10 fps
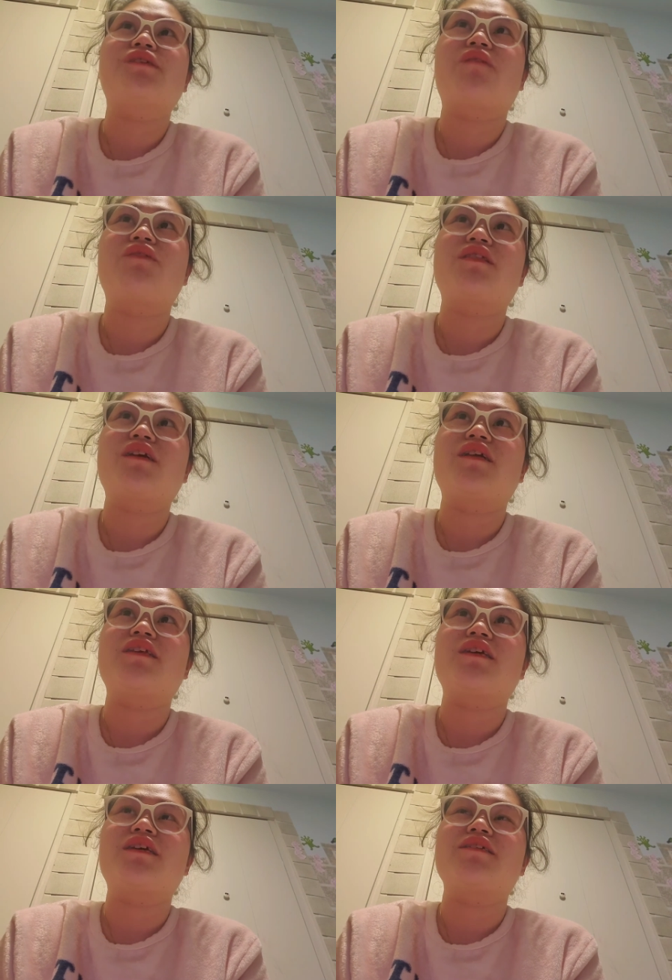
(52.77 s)
17
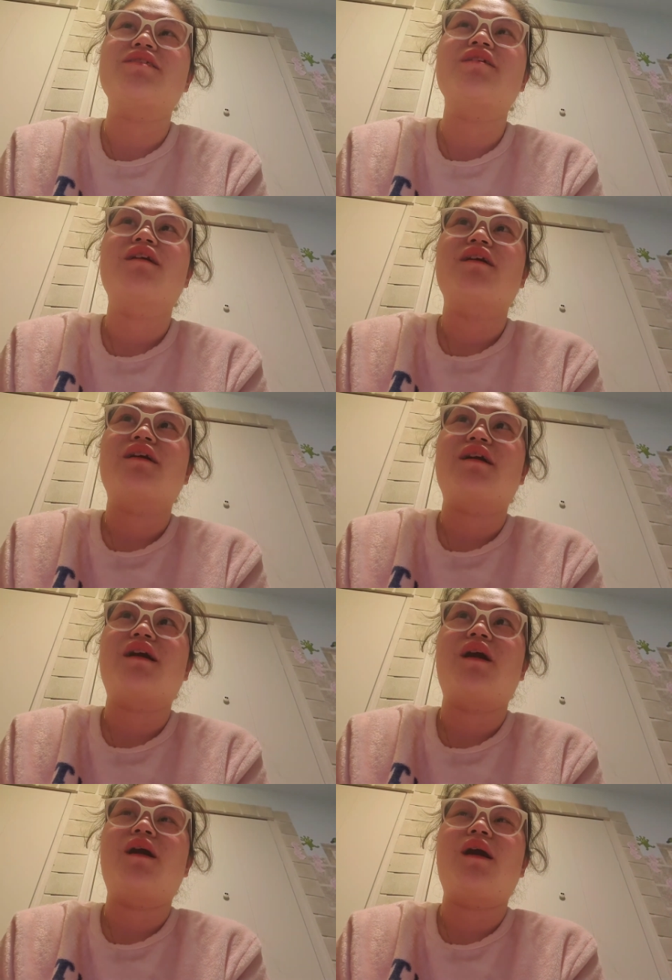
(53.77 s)
is
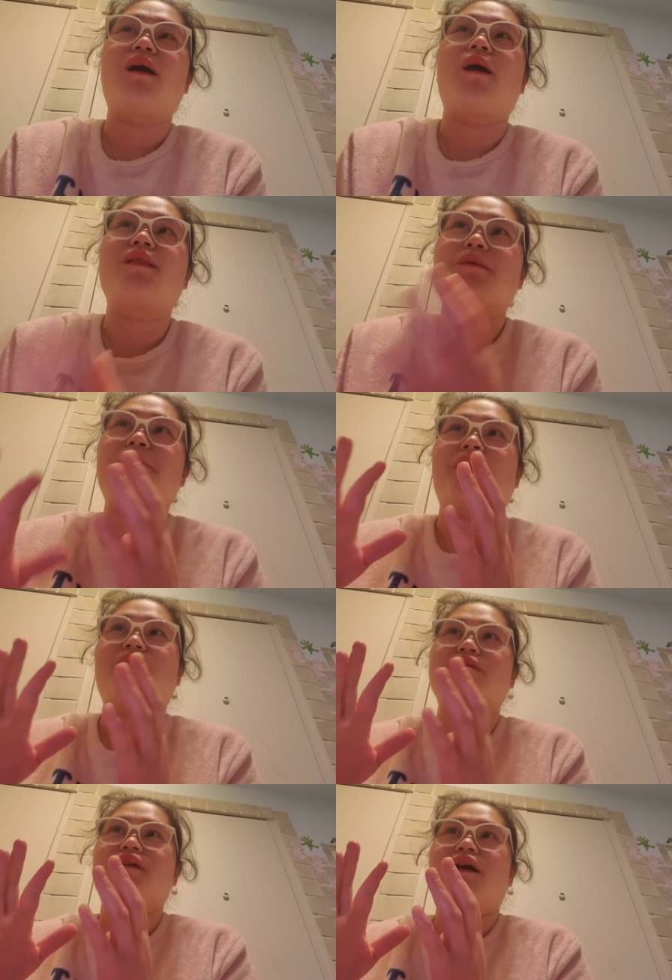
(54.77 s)
all
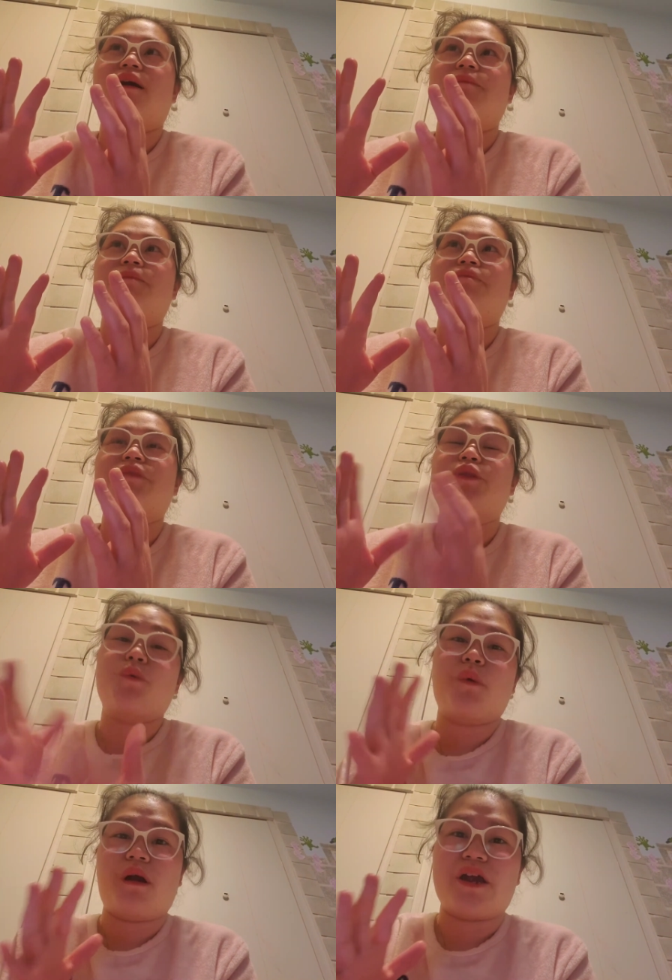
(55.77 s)
about um the
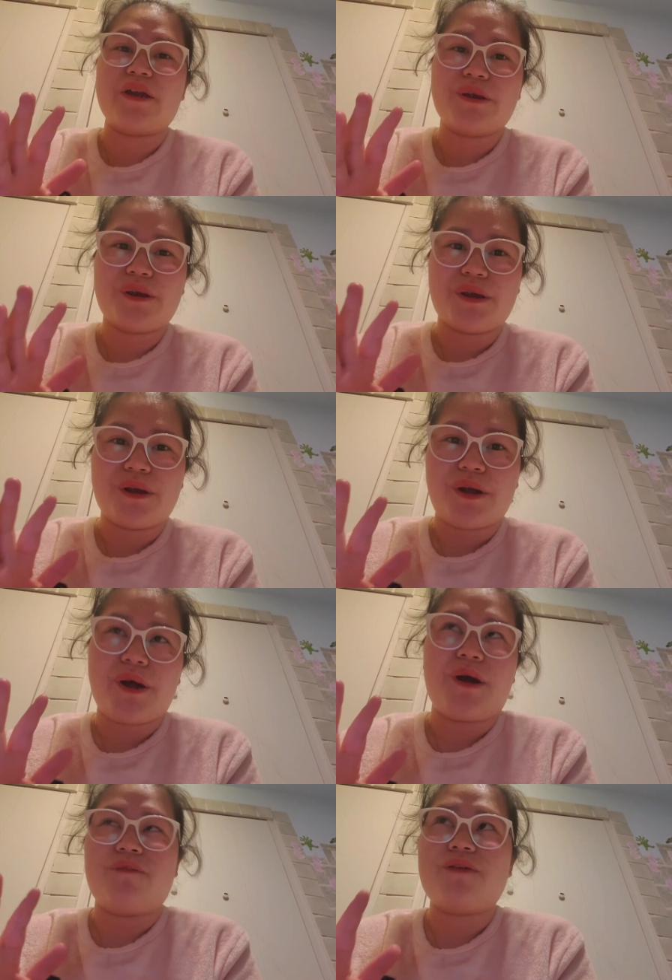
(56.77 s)
war
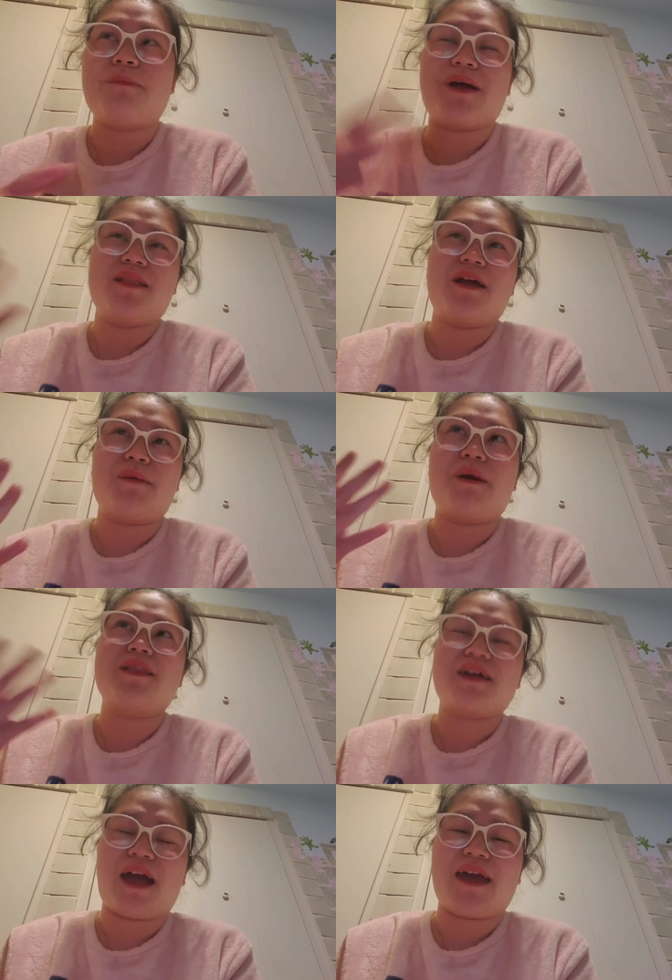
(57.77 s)
of Amal
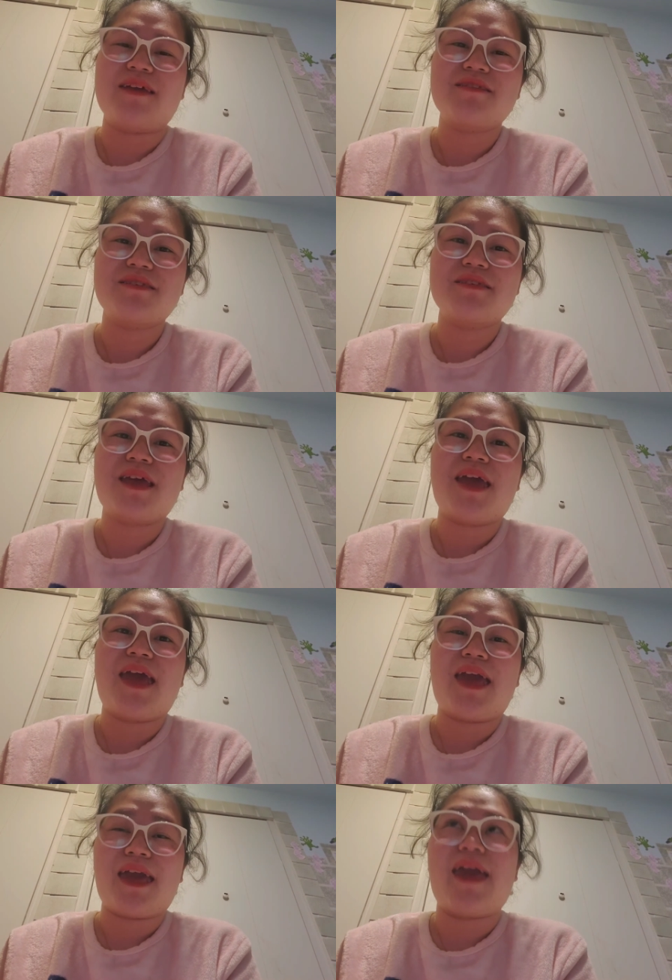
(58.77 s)
Amalekites
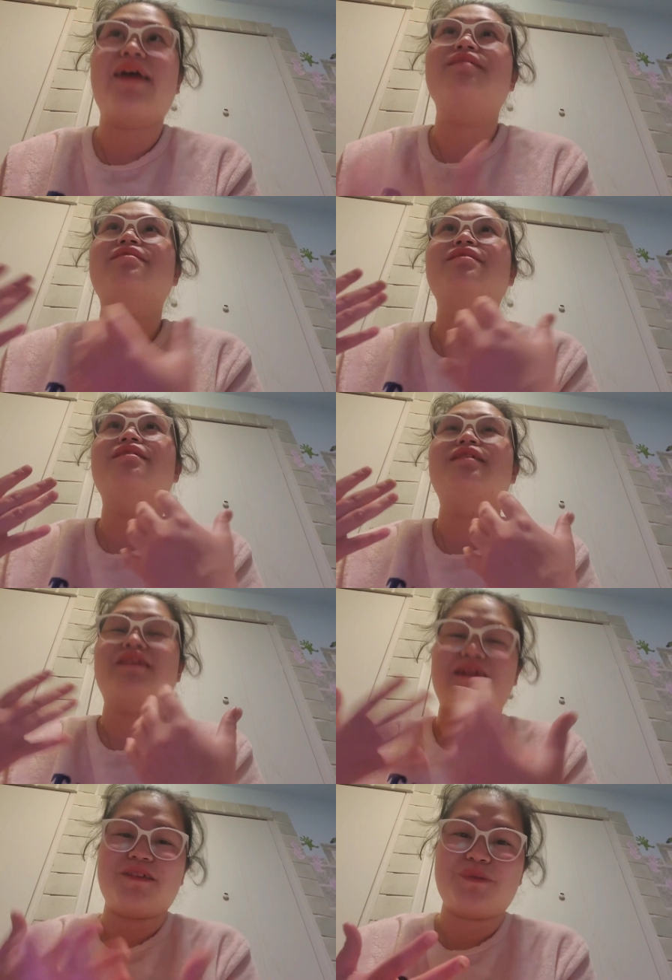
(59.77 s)
and
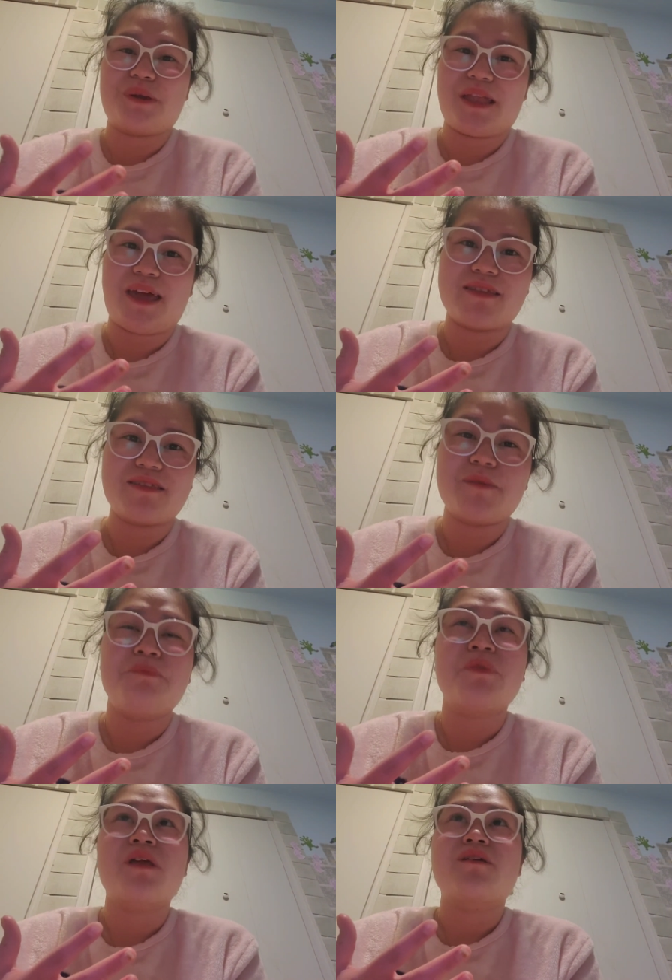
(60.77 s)
the Israelites.
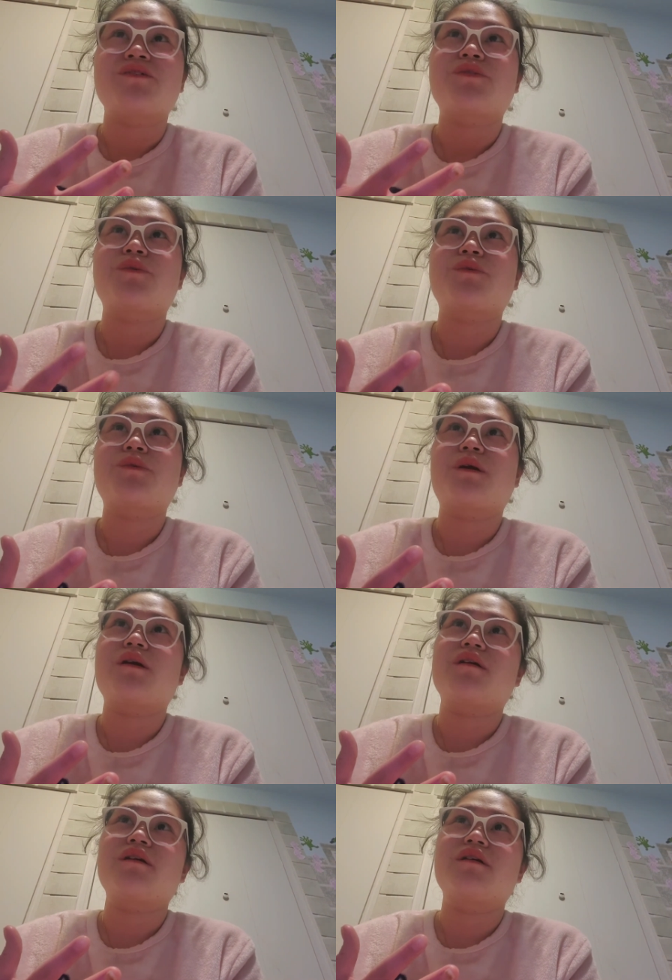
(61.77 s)
So
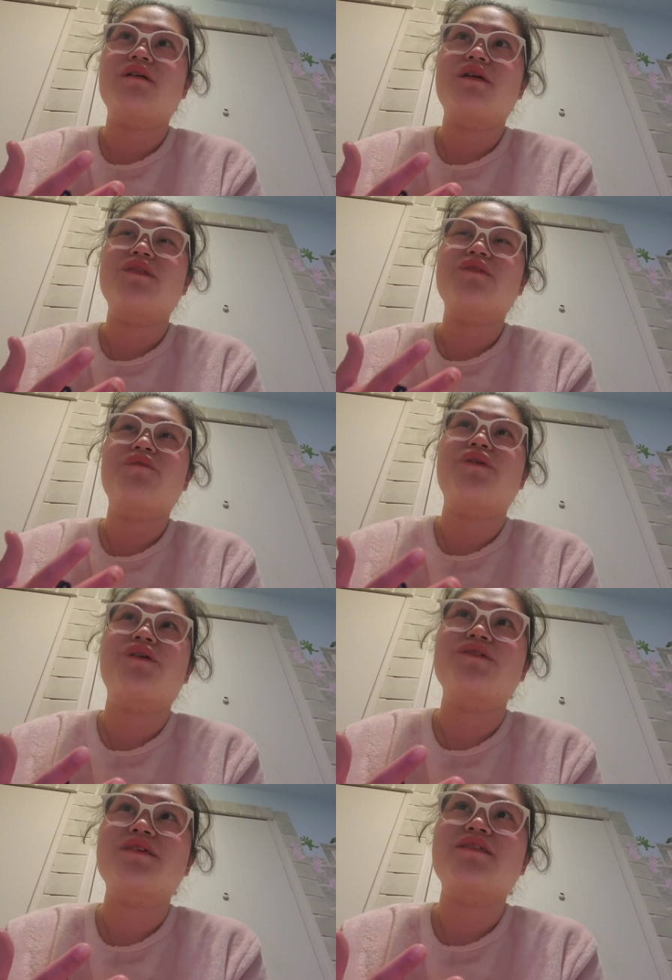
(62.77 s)
in the verse it